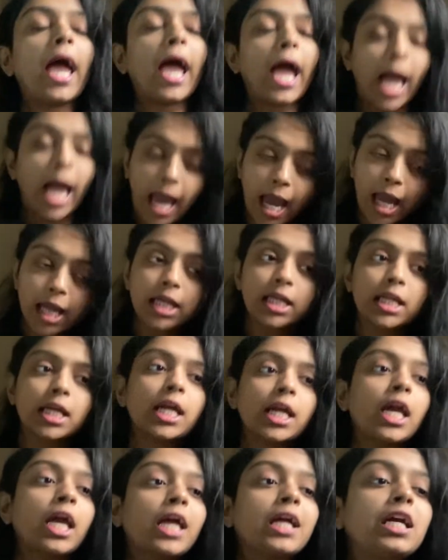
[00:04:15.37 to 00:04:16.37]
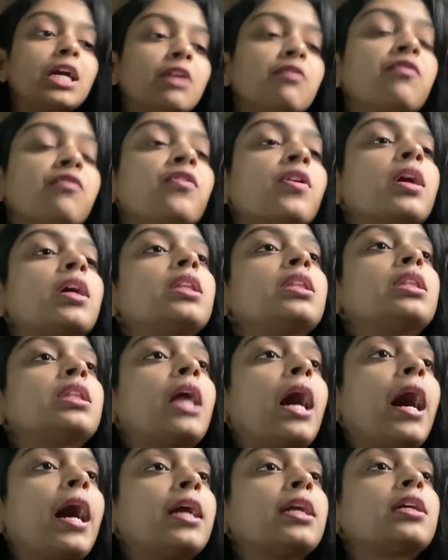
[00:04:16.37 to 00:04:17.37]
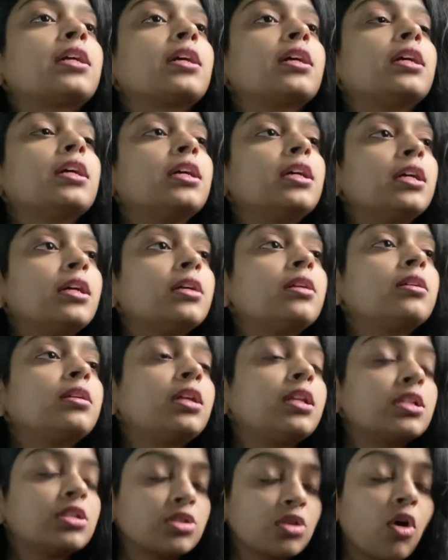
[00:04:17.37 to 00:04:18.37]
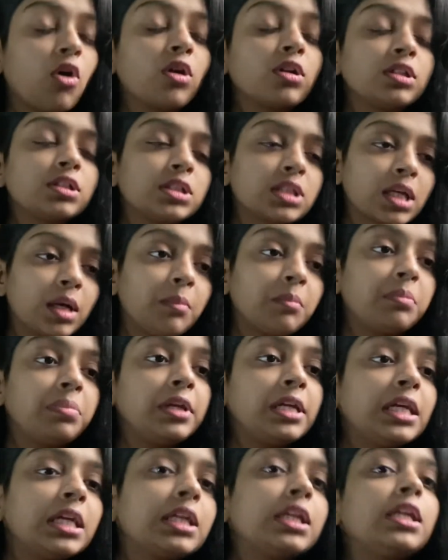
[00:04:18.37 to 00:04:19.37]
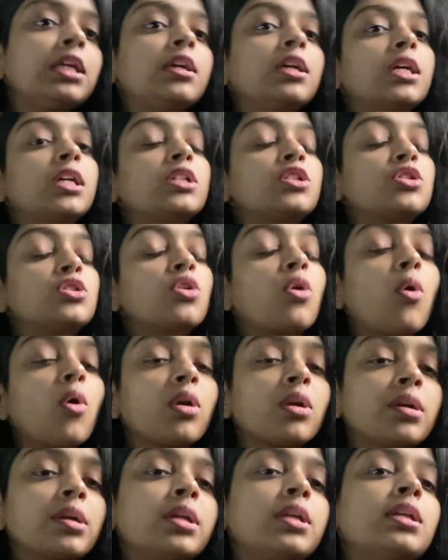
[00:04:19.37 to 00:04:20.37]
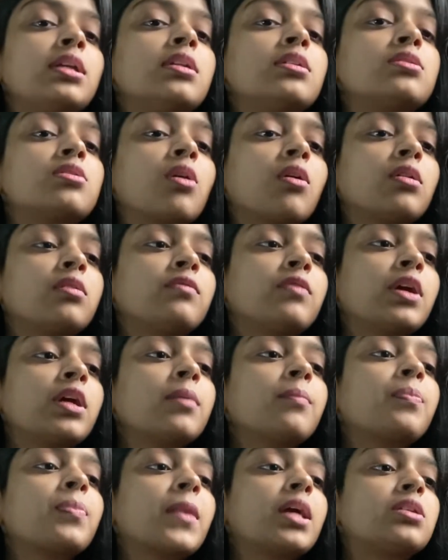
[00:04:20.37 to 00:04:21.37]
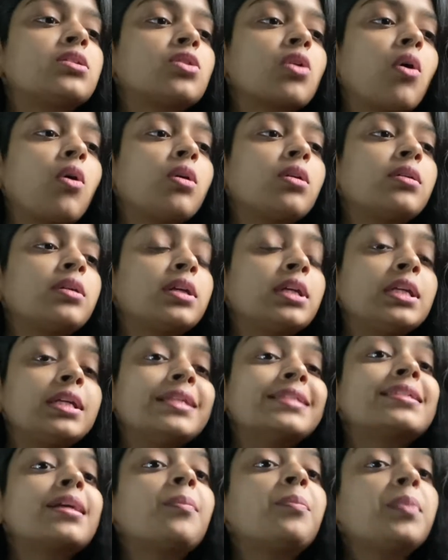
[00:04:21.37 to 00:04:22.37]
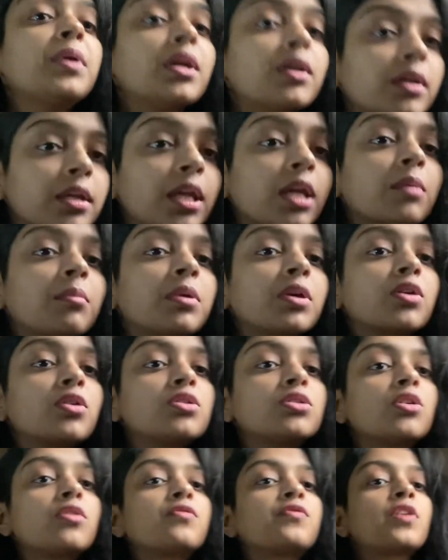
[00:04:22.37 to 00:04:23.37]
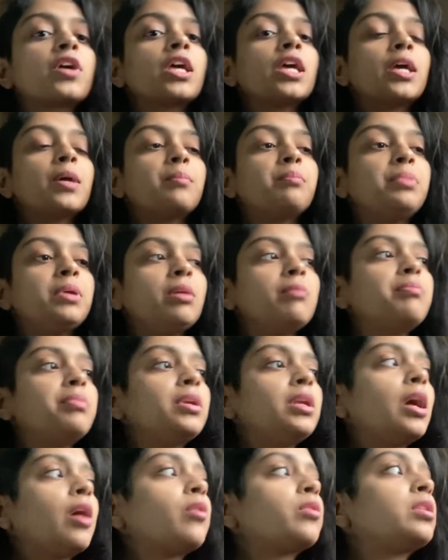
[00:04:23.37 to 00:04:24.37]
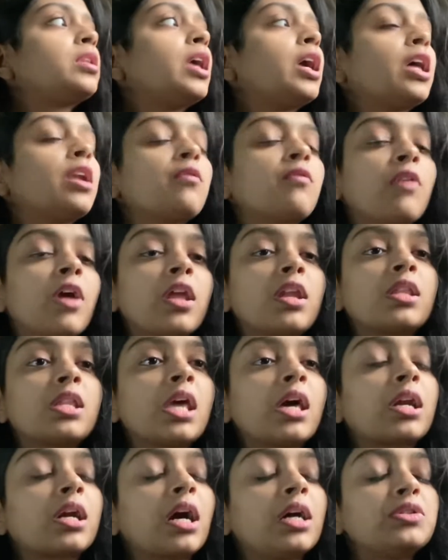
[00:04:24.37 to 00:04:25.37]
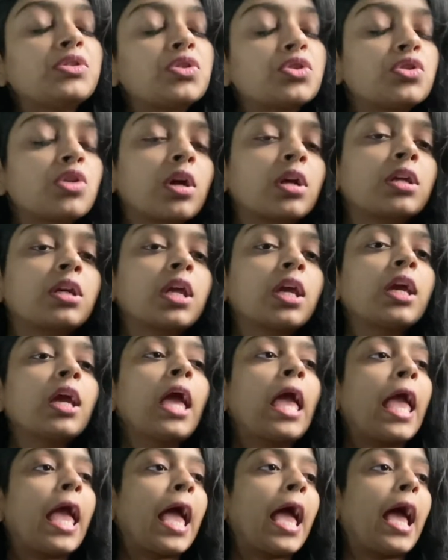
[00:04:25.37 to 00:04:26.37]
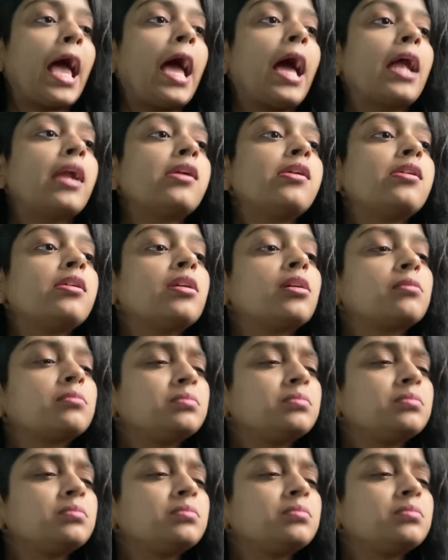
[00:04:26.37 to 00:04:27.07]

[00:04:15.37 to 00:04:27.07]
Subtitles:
and if that it dissolves completely, it's already dissolving, it's already disappearing because of people out there where they are constructing and